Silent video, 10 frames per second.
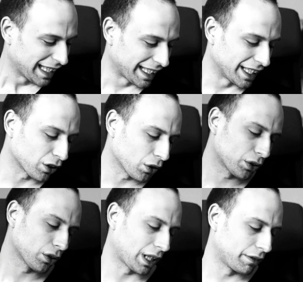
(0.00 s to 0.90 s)
And it's
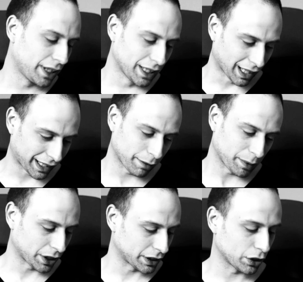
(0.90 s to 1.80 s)
also, I really like it
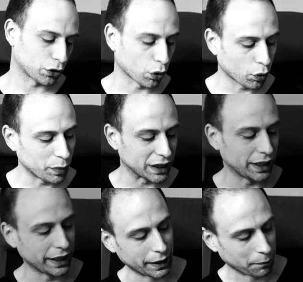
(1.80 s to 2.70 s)
because it's so
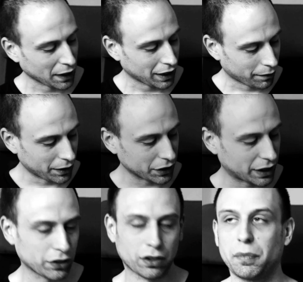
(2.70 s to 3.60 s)
misleading, because
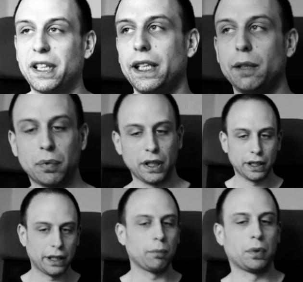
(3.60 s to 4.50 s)
there's some
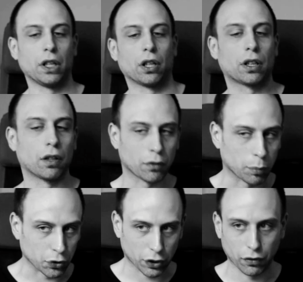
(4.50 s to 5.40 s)
deeply, deeply
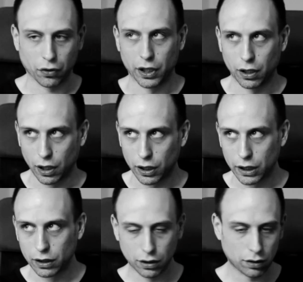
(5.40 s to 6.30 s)
uncomfortable stuff on here. Like,
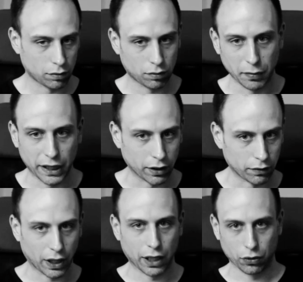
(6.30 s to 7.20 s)

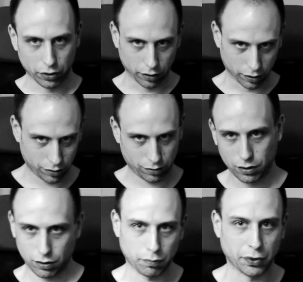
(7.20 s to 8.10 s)
Mika Vainio is a
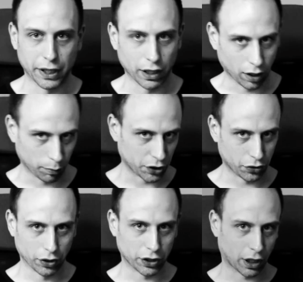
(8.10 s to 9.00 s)
pretty accomplished
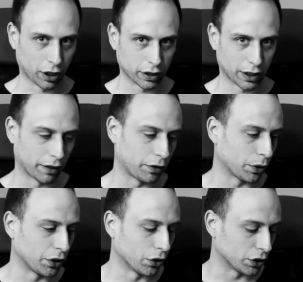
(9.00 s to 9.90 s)
noise artist, and
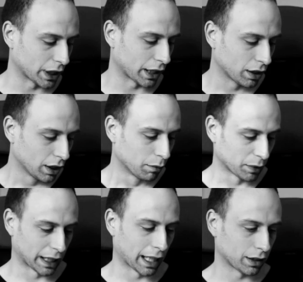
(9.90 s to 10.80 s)
everyone knows that.
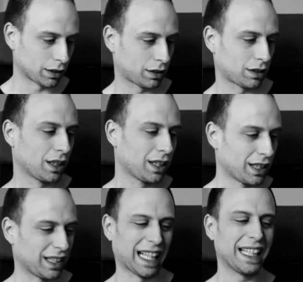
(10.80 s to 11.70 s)
But
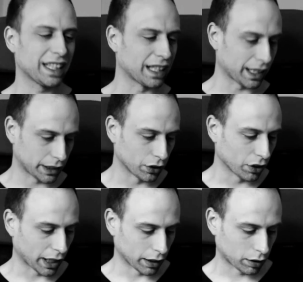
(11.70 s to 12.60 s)
I didn't actually
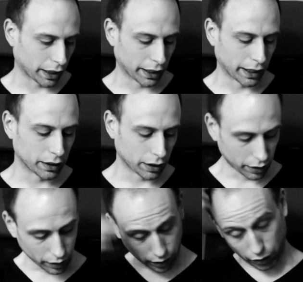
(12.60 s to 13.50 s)
know that getting
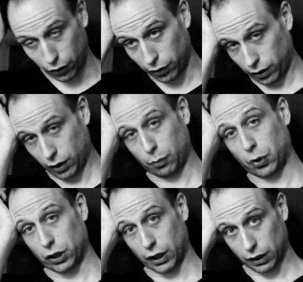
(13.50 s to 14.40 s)
into the
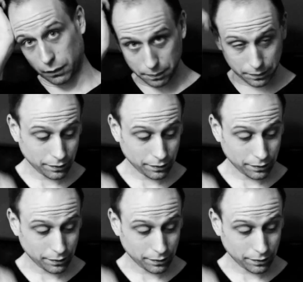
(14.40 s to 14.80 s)
project.